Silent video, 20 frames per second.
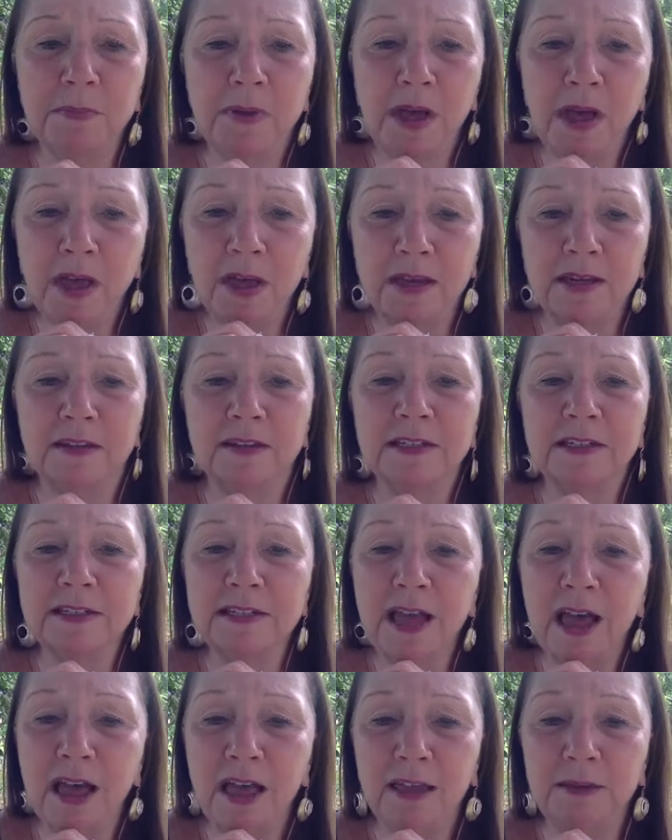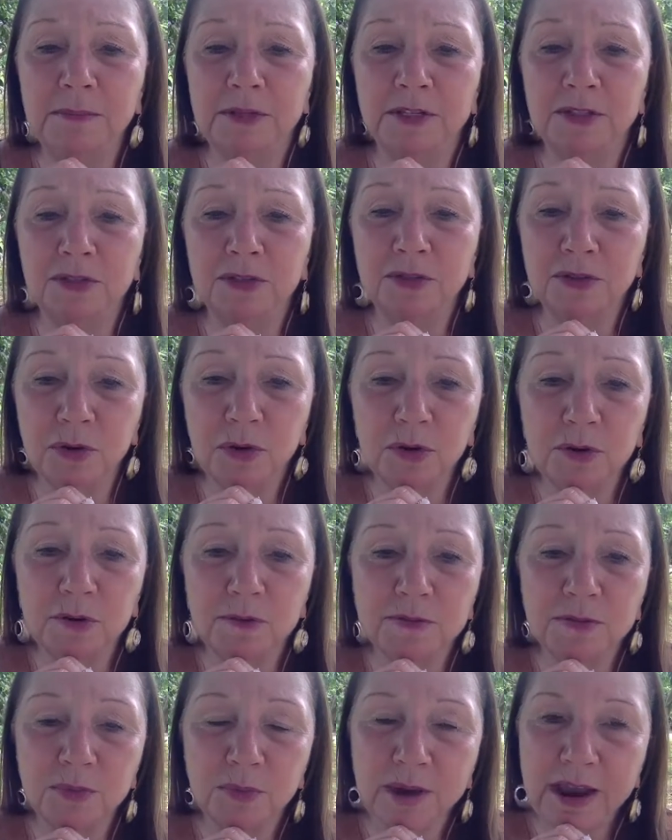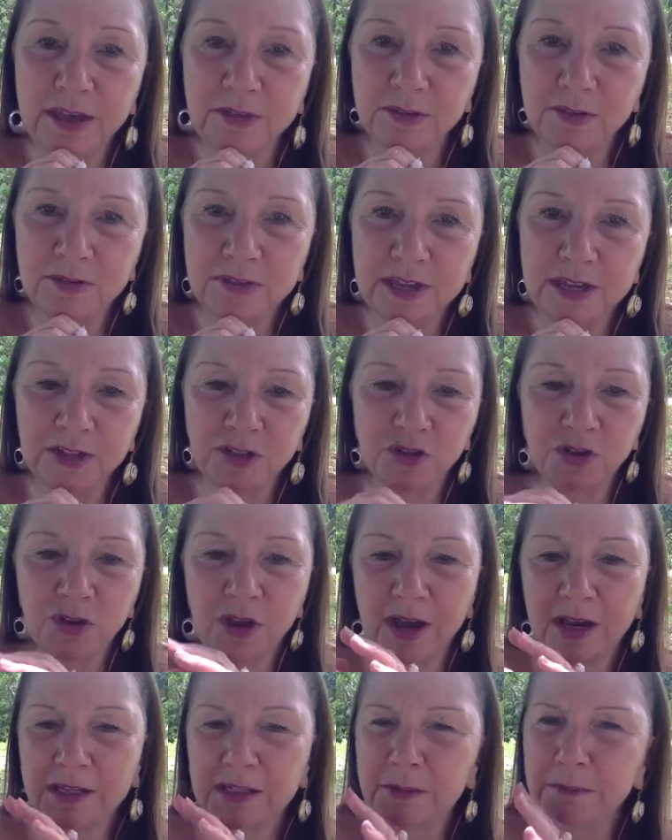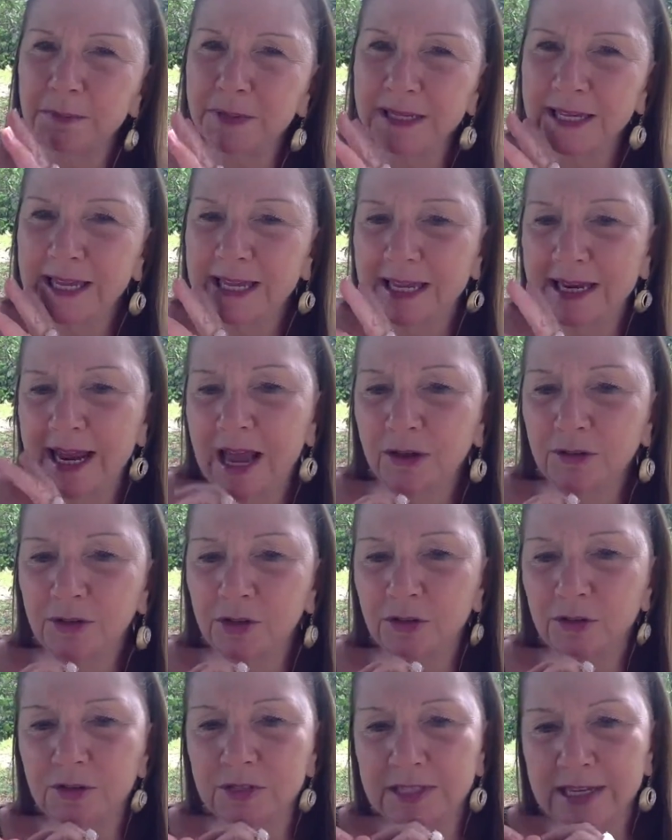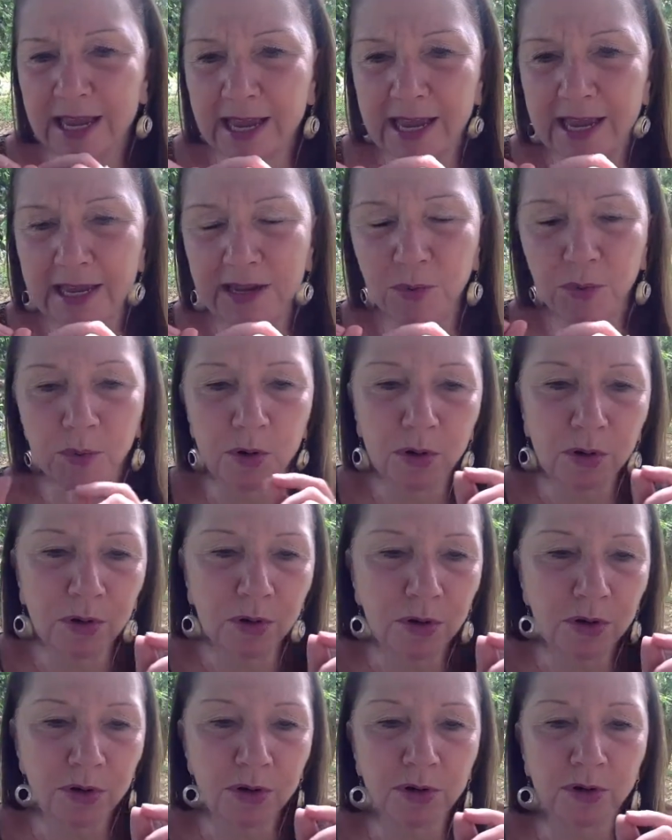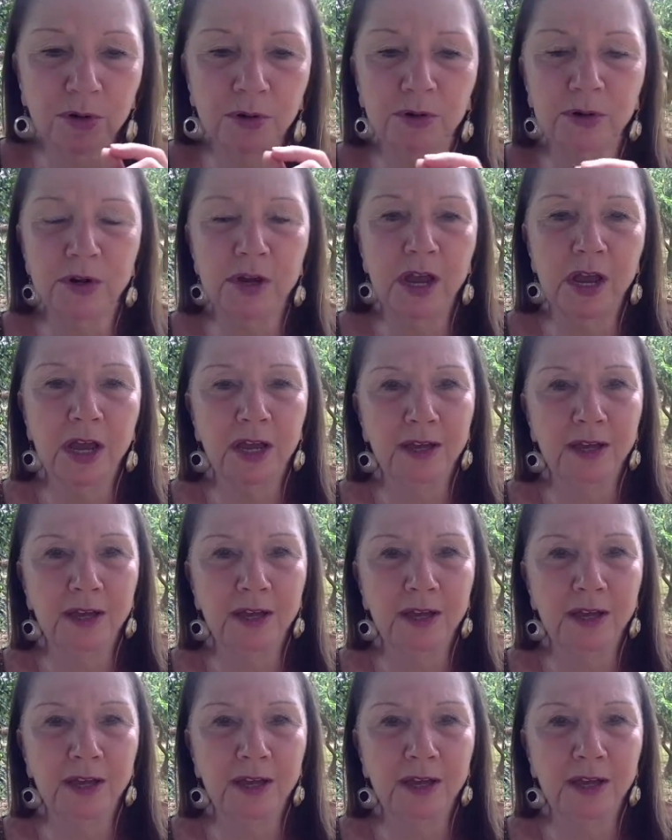mind the time it deserves rather than trying to plan out your day at work or